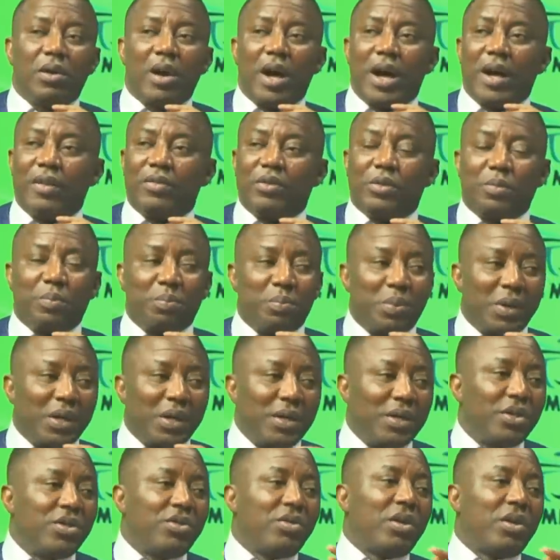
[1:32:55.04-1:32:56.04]
you have to
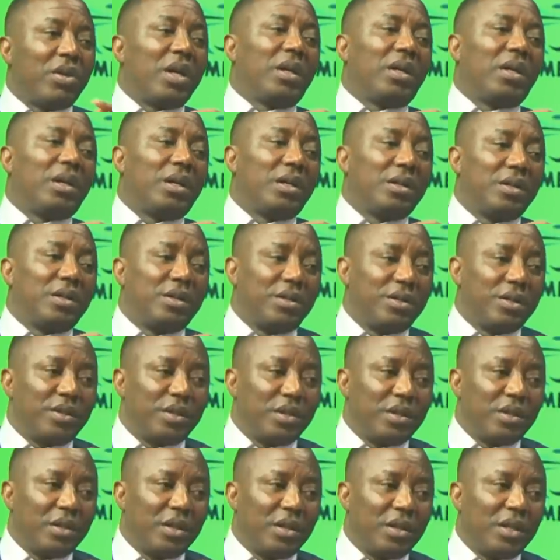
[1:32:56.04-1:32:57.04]
pay the
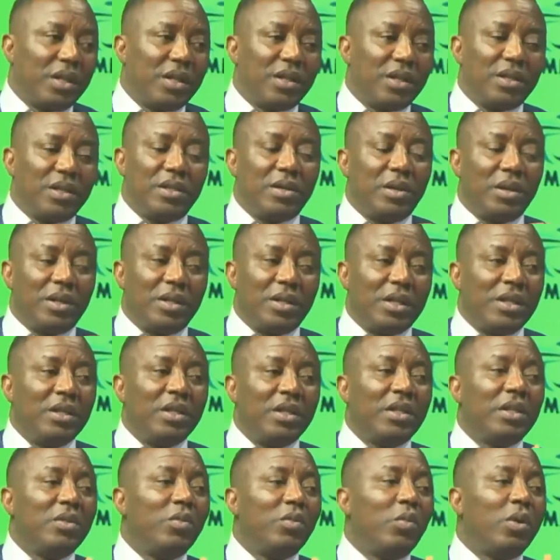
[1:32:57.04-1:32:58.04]
strikers. It's not. They
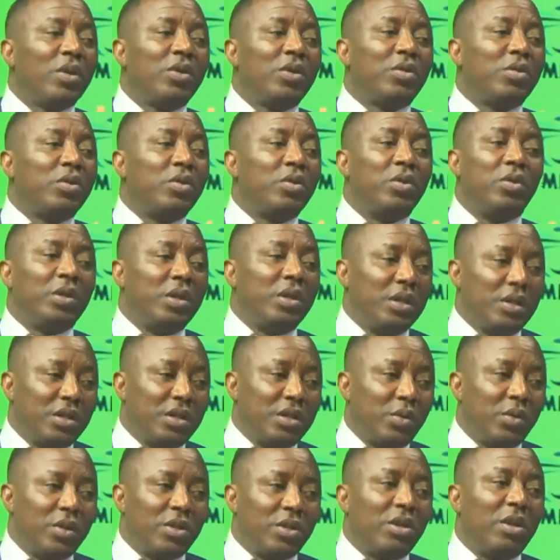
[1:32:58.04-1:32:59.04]
didn't want to do
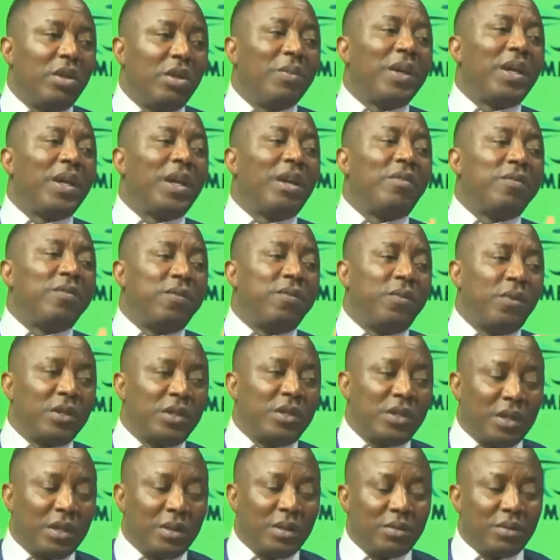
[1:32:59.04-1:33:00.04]
this. It was government that
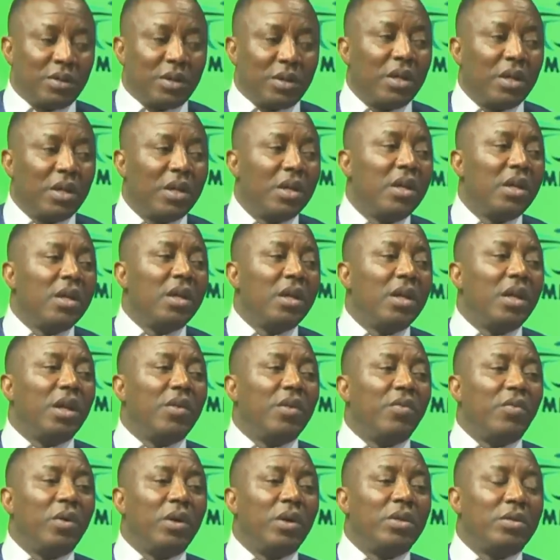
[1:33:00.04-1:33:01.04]
forced them to.
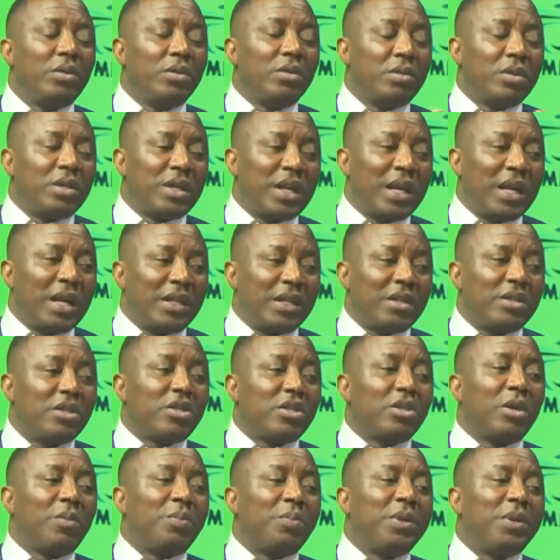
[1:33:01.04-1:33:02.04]
If you want to start
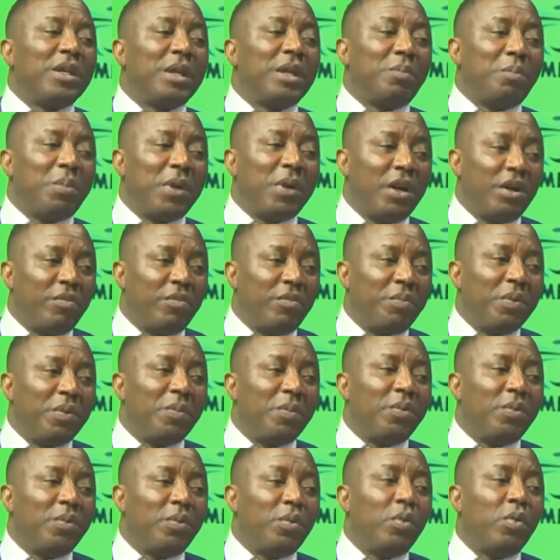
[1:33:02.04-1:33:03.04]
stopping the pay of
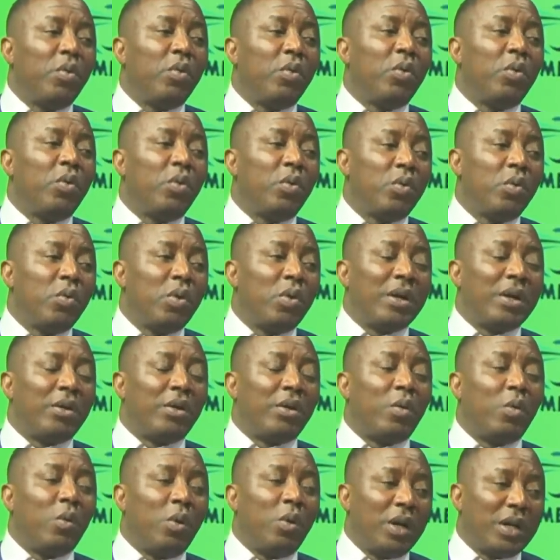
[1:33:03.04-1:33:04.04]
people who
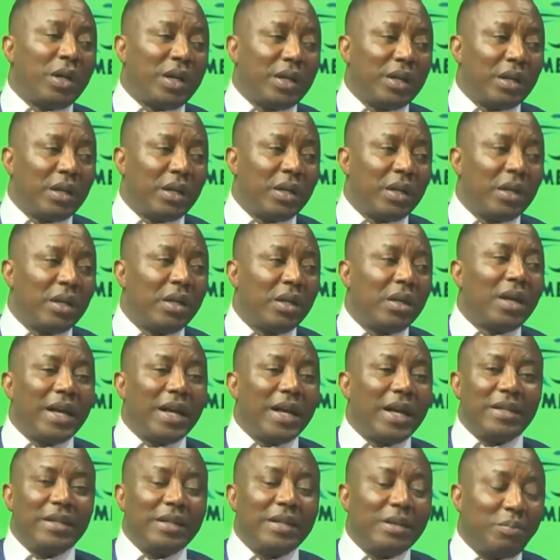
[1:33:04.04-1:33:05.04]
are not working,
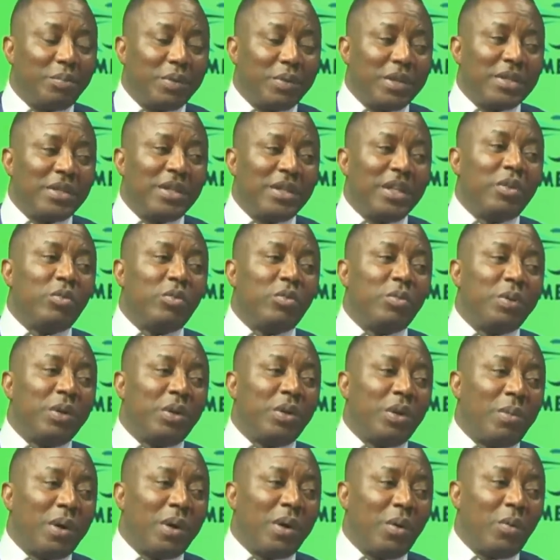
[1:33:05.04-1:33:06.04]
I think the president will
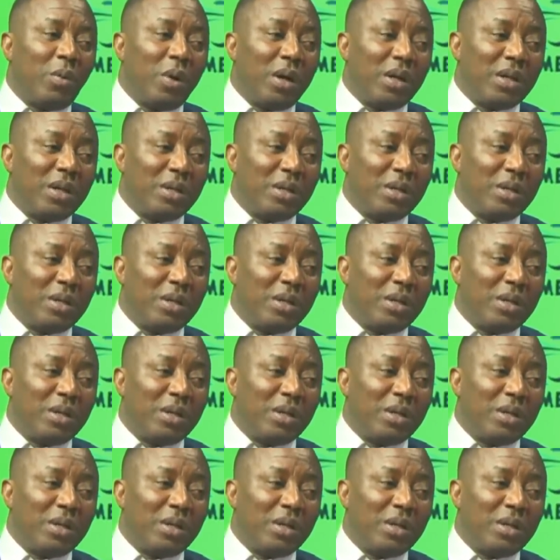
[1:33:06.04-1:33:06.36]
be number